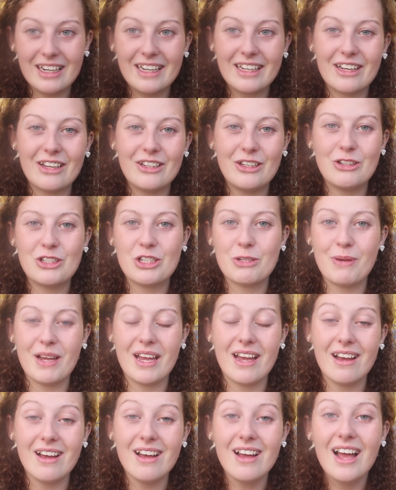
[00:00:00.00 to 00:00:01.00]
to link her YouTube
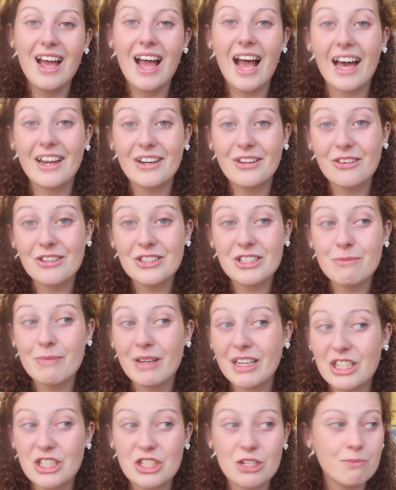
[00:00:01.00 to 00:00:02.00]
here, and I also
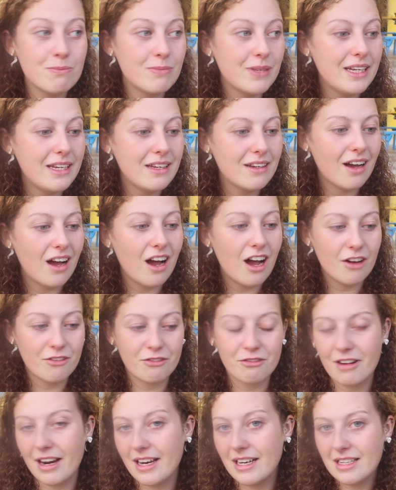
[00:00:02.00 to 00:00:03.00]
managed to meet her
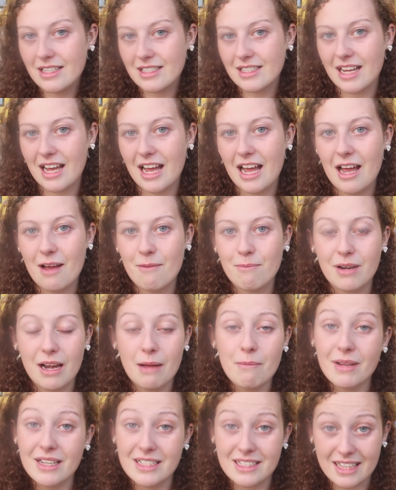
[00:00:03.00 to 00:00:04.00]
friend
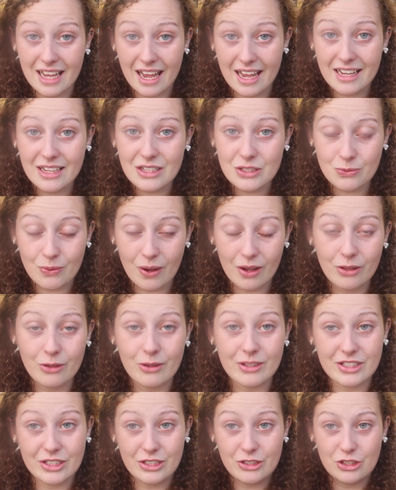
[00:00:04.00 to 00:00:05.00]
Plant-Based Kate as well, who
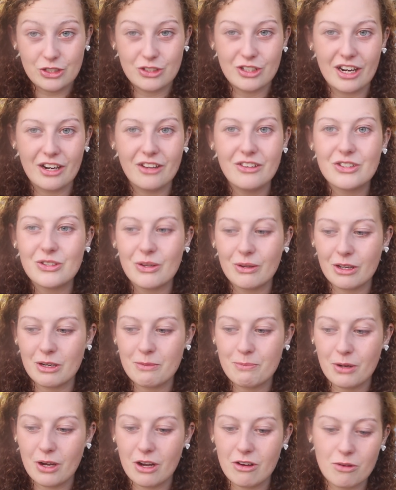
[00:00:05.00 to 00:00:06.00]
has a YouTube channel, so I'm
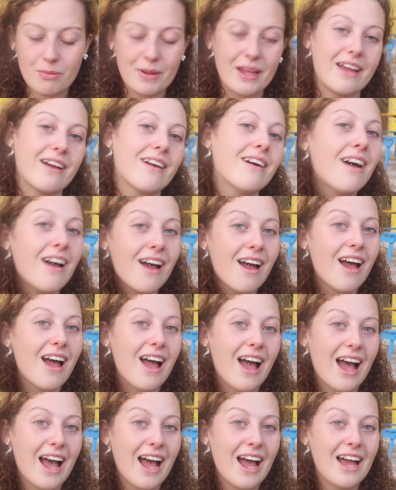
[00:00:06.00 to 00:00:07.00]
going to put her up here.
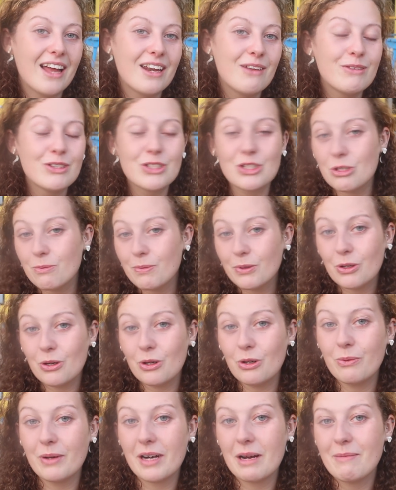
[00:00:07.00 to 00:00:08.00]
And it was super
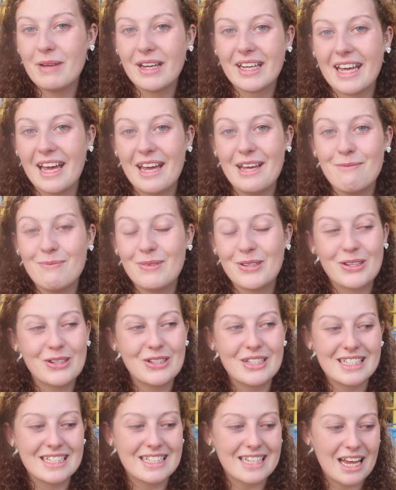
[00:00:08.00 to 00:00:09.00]
cool when I met Kate
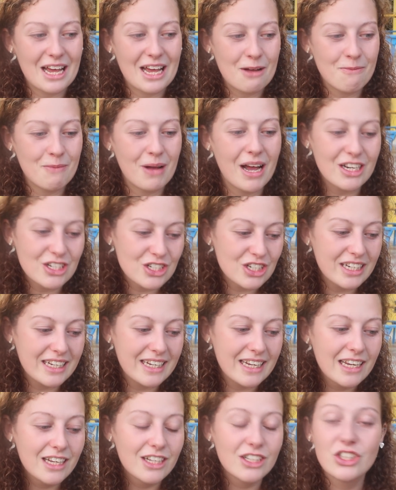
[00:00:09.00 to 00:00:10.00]
because
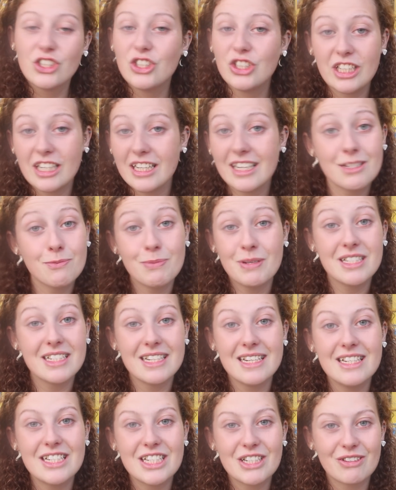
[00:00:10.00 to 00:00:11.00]
actually she has been
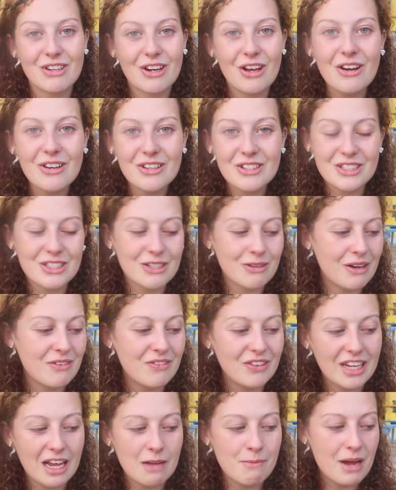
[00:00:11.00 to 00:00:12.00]
to India a lot, so I
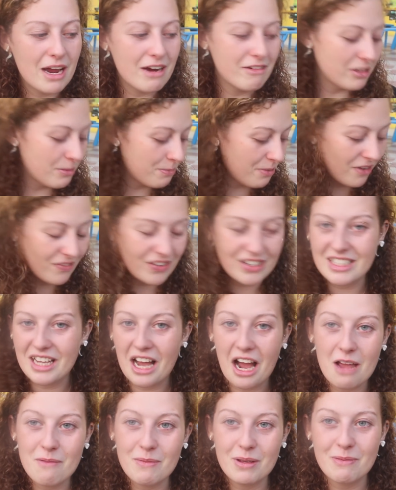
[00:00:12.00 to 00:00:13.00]
think I met her at the perfect
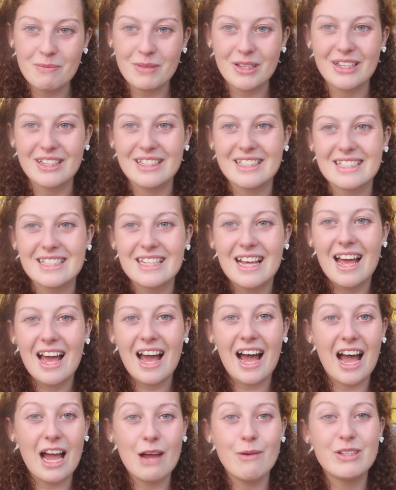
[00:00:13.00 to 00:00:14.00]
timing because
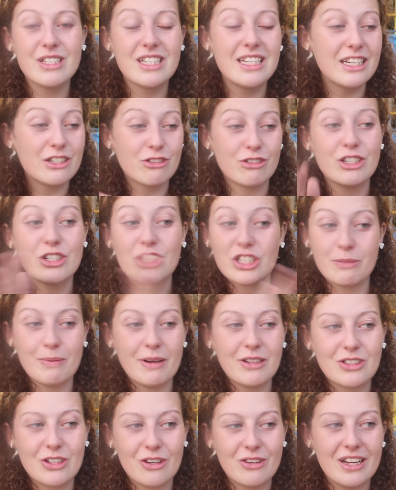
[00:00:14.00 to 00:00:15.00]
I was literally just
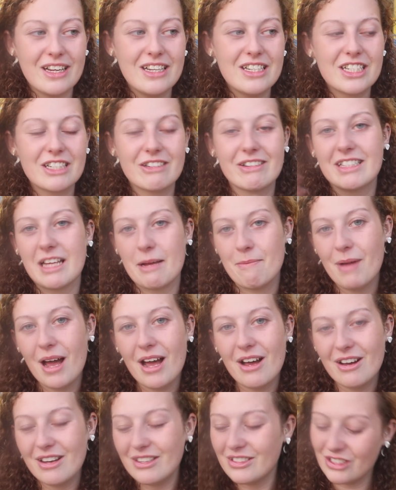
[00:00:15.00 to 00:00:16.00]
about to go to India as I
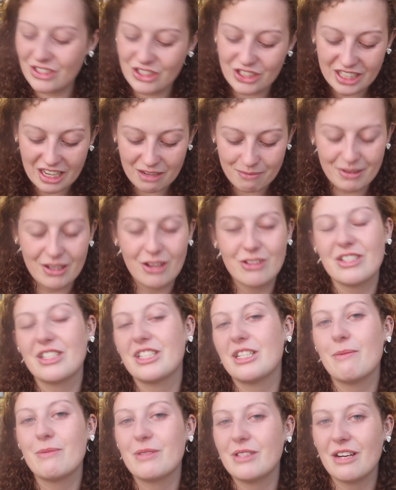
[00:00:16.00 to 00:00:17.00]
met her, so she gave me loads
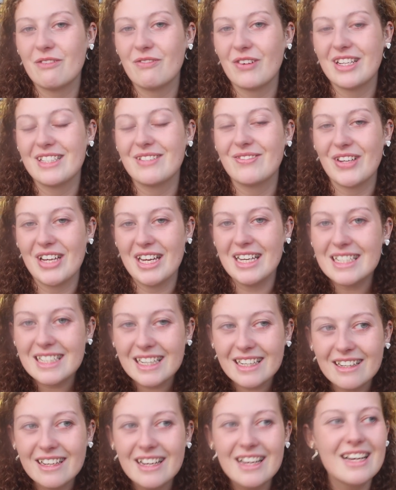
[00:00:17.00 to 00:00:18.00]
of tips and advice for
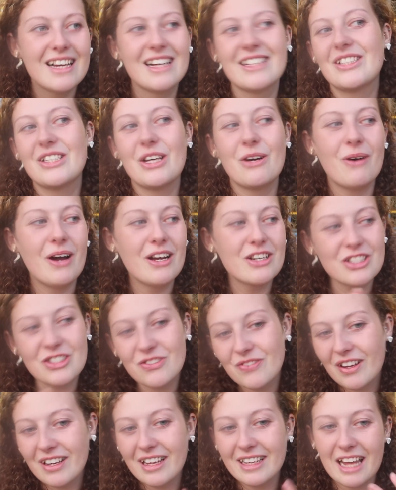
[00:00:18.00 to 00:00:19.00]
India. So I
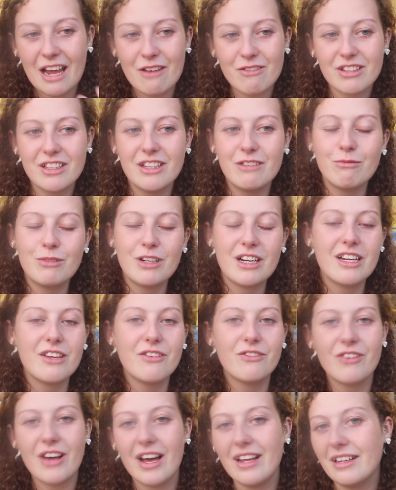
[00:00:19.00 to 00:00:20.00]
just felt like everything
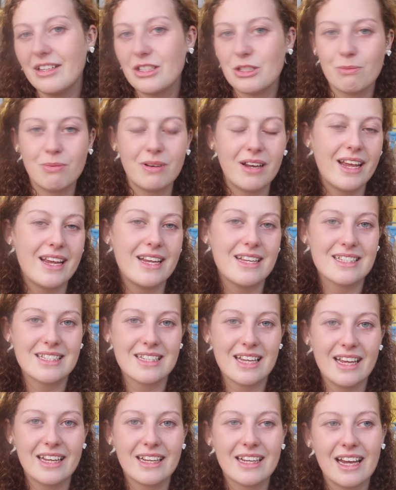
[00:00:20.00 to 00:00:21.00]
really fell into place.
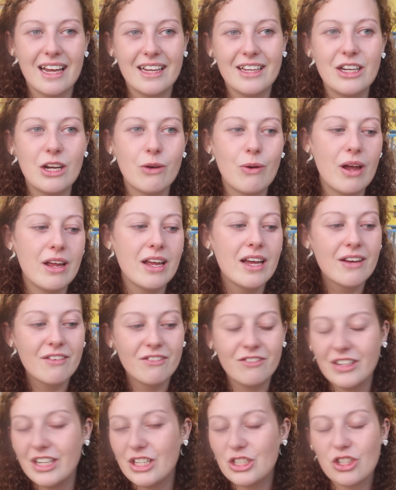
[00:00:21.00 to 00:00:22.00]
Like, you know, I
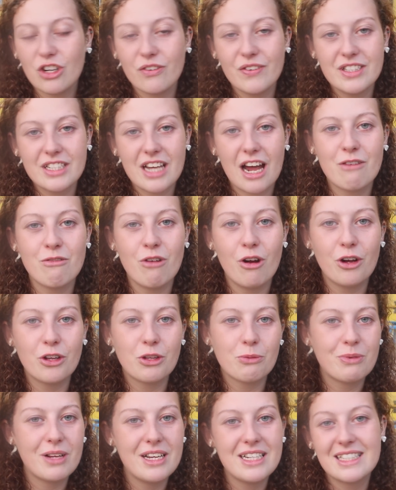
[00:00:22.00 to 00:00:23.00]
finished off in
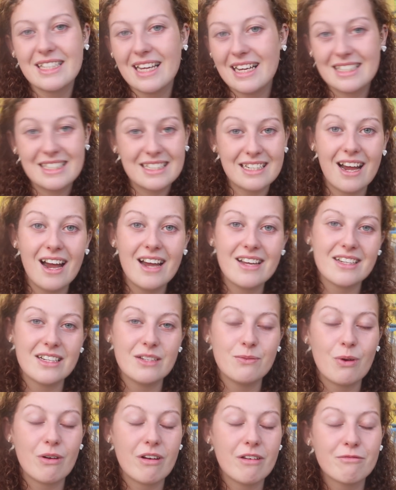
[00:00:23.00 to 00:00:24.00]
Tauranga, the place that I started
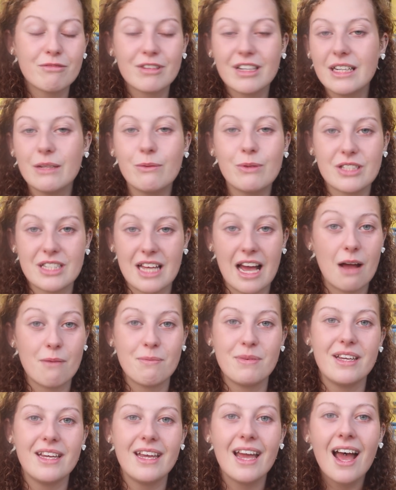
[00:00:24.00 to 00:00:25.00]
in, where I really was
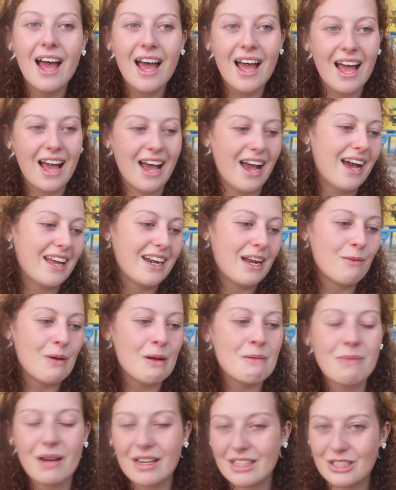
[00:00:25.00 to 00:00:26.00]
happy, and I
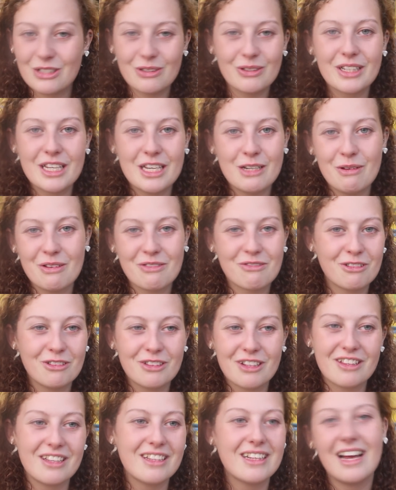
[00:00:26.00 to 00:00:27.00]
went back to doing kiwi
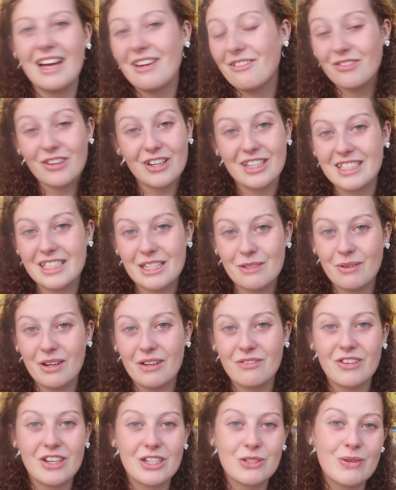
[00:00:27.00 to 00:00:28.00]
fruit, the thing that I first did when
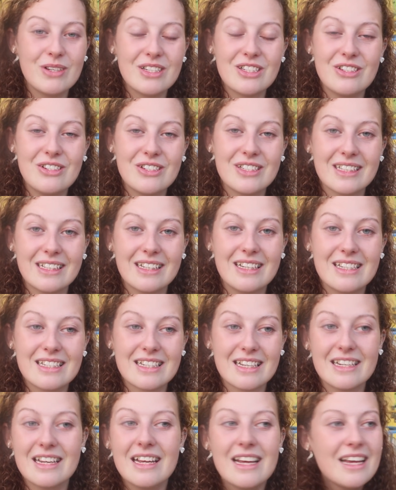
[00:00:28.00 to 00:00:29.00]
I first went to New
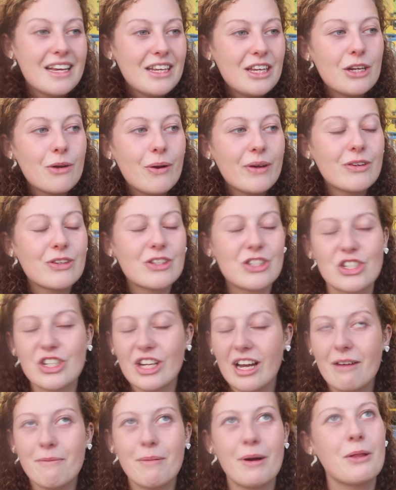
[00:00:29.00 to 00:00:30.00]
Zealand, and you know, I got to
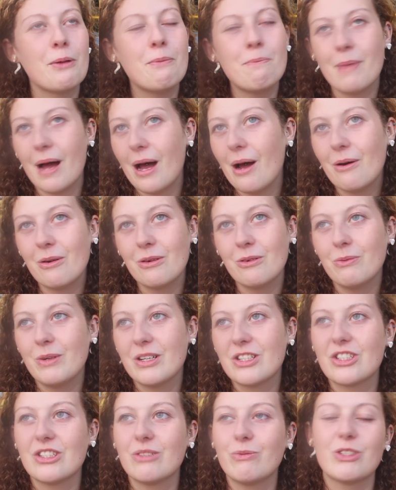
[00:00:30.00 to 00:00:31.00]
chill out by the mount,
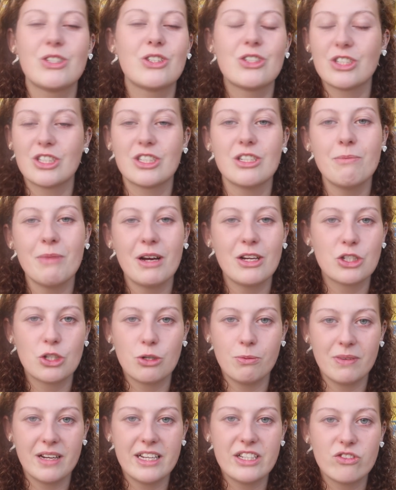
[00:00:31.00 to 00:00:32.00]
which was just a
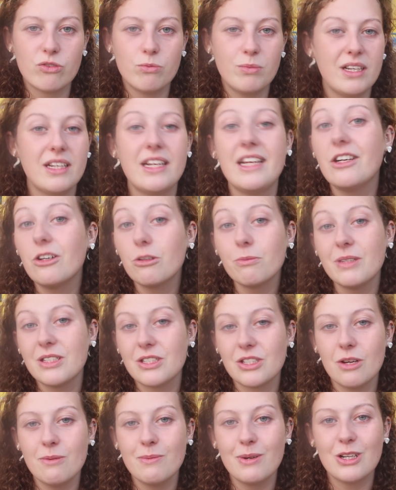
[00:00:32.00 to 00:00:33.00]
magical place for me and healed me
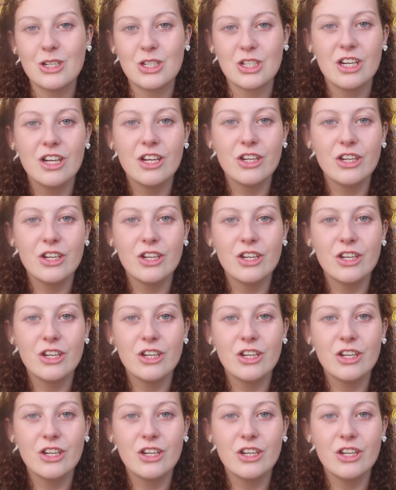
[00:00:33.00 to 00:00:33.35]
so much